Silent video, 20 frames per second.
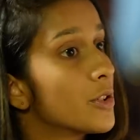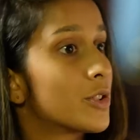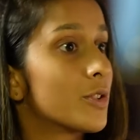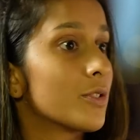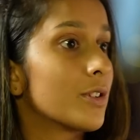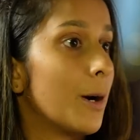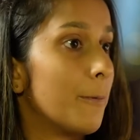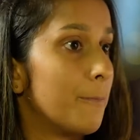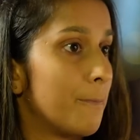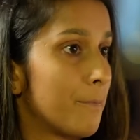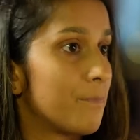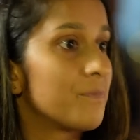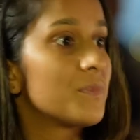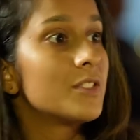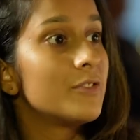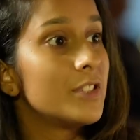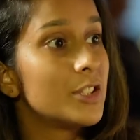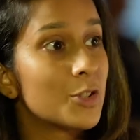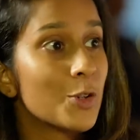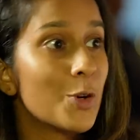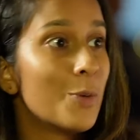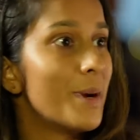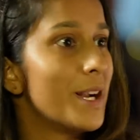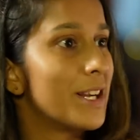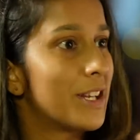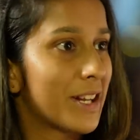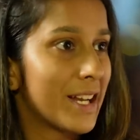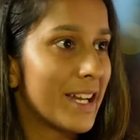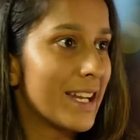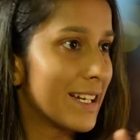used to come. We used to go
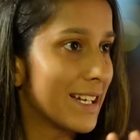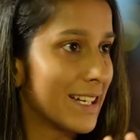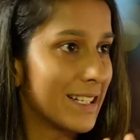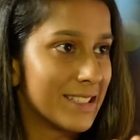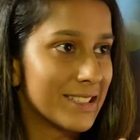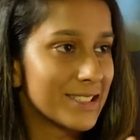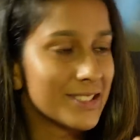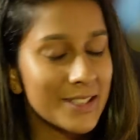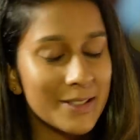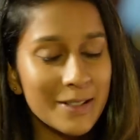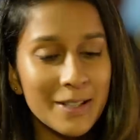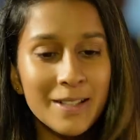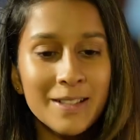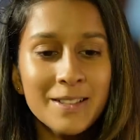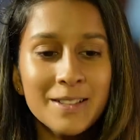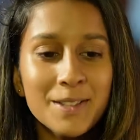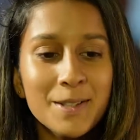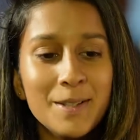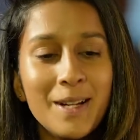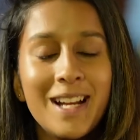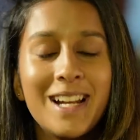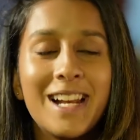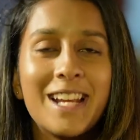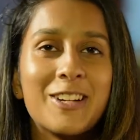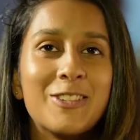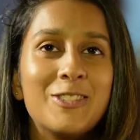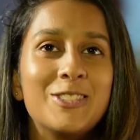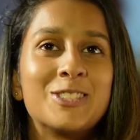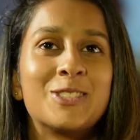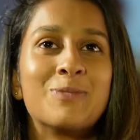by train and this thing. And
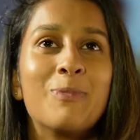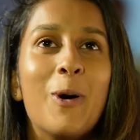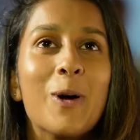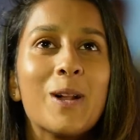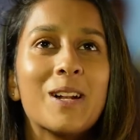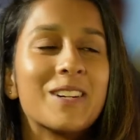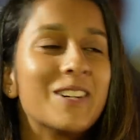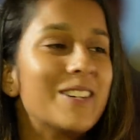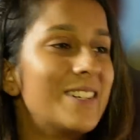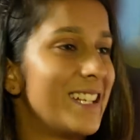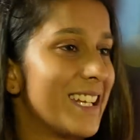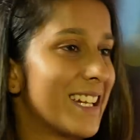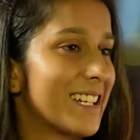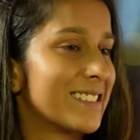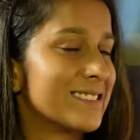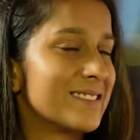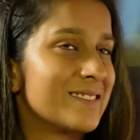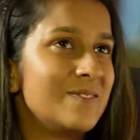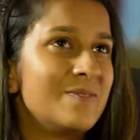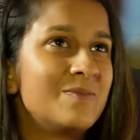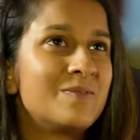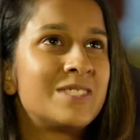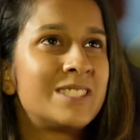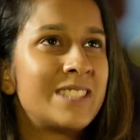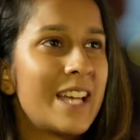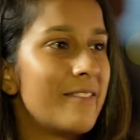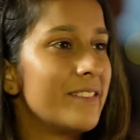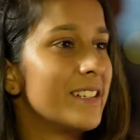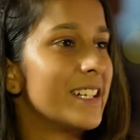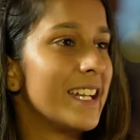like a small girl, like
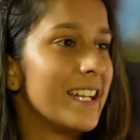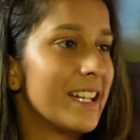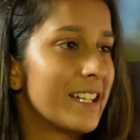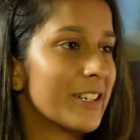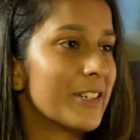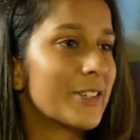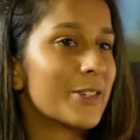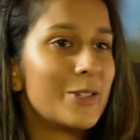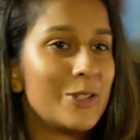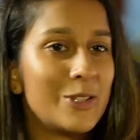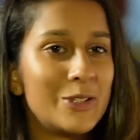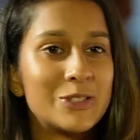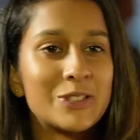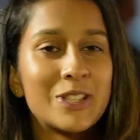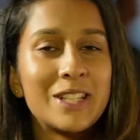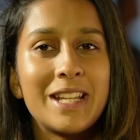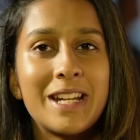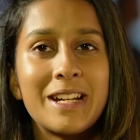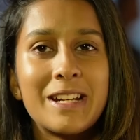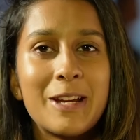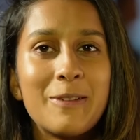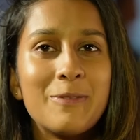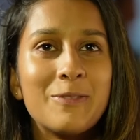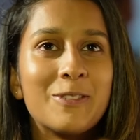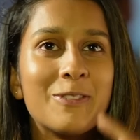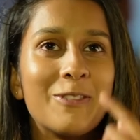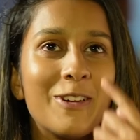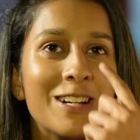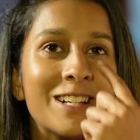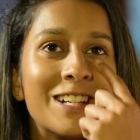seven, eight year old also at that time.
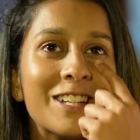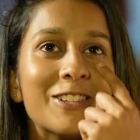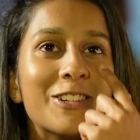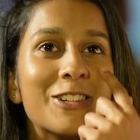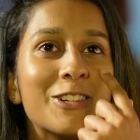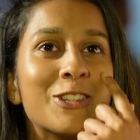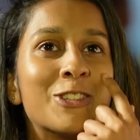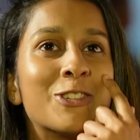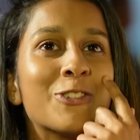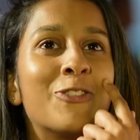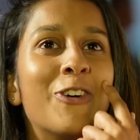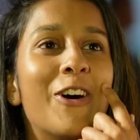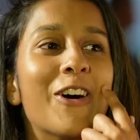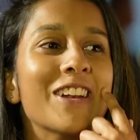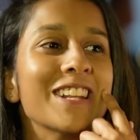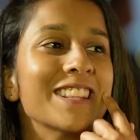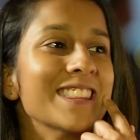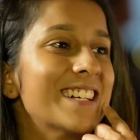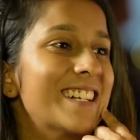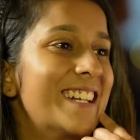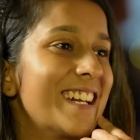One tear used to fall in the